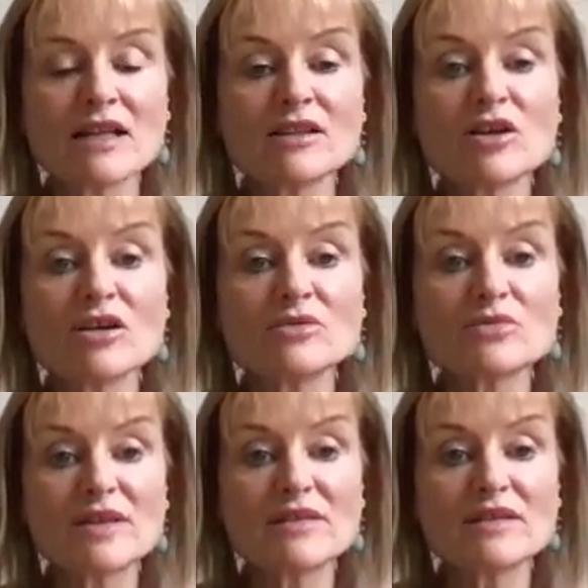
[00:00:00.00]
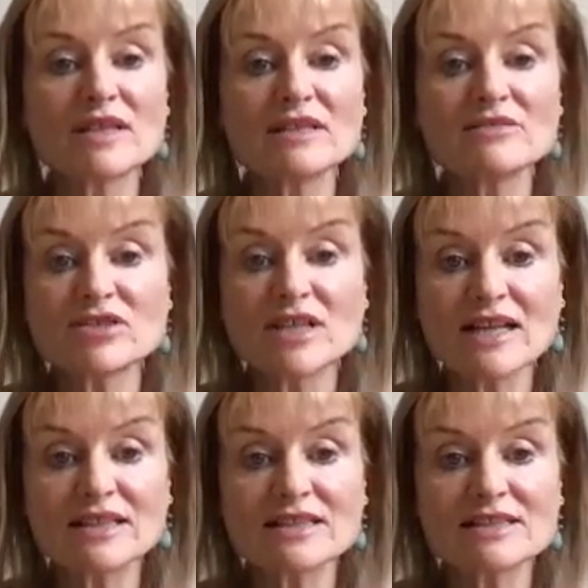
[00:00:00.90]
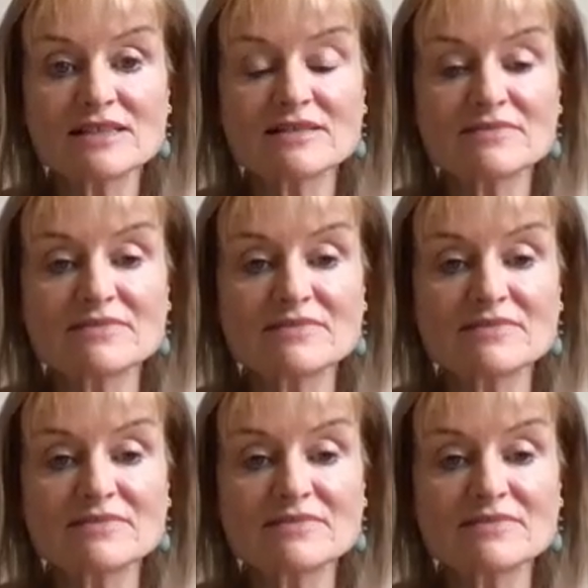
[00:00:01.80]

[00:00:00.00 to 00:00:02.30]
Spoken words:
along with the chalice.